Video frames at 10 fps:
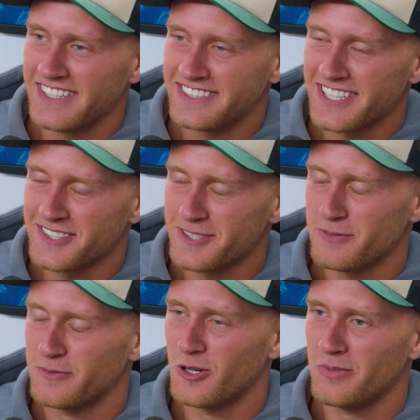you touched on it
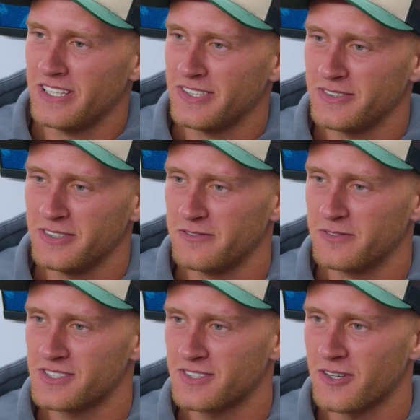before, but you've
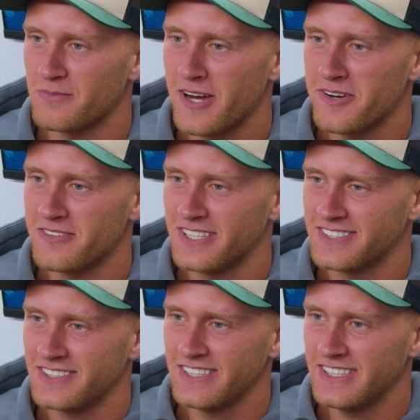just gotten married
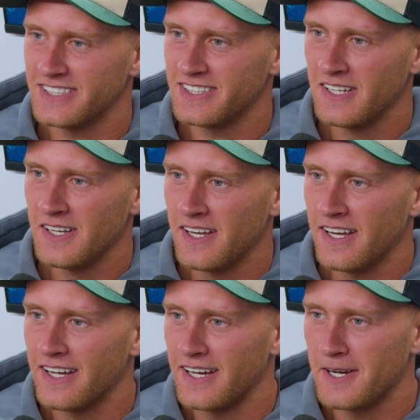recently, and
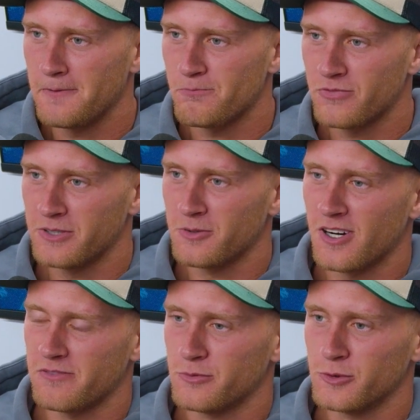your
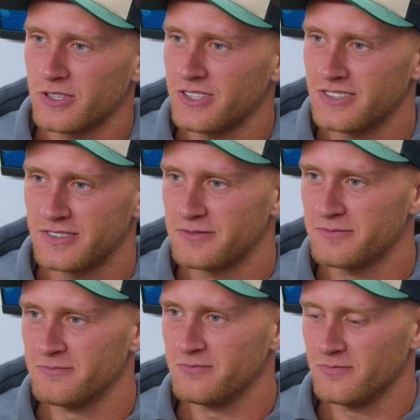wife Brooke, you've
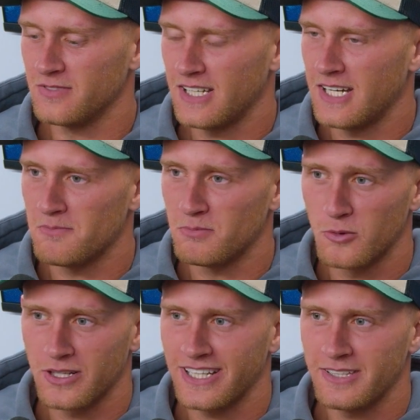
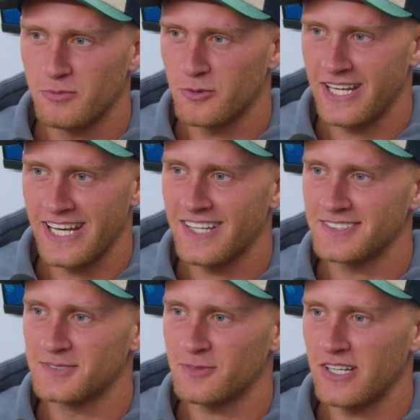bought a
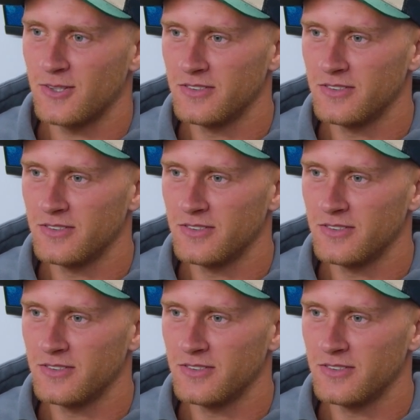house as well.